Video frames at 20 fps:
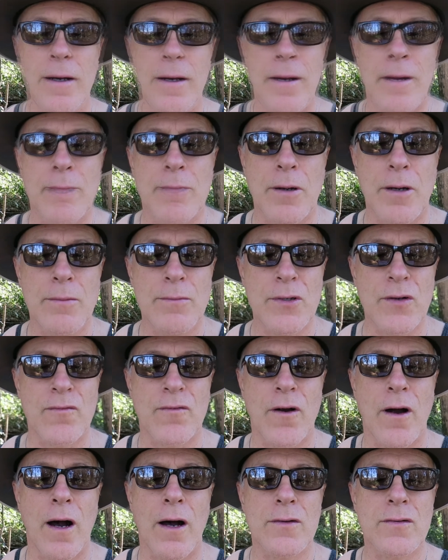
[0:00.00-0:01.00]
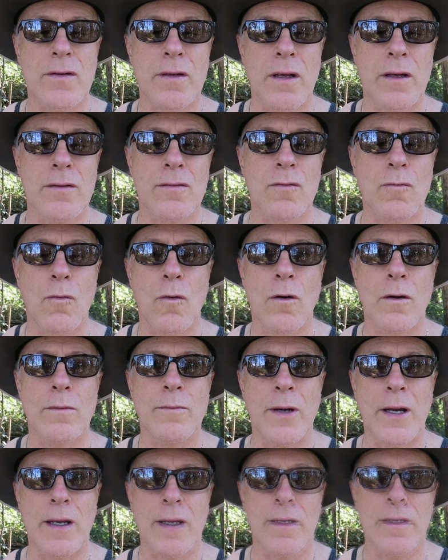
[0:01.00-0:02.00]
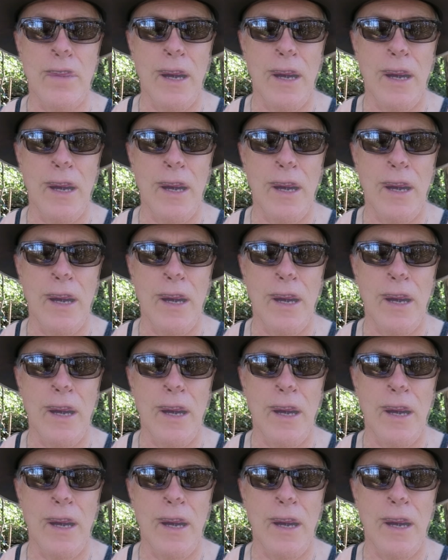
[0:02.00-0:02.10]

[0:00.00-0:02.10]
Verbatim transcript: The permafrost is warming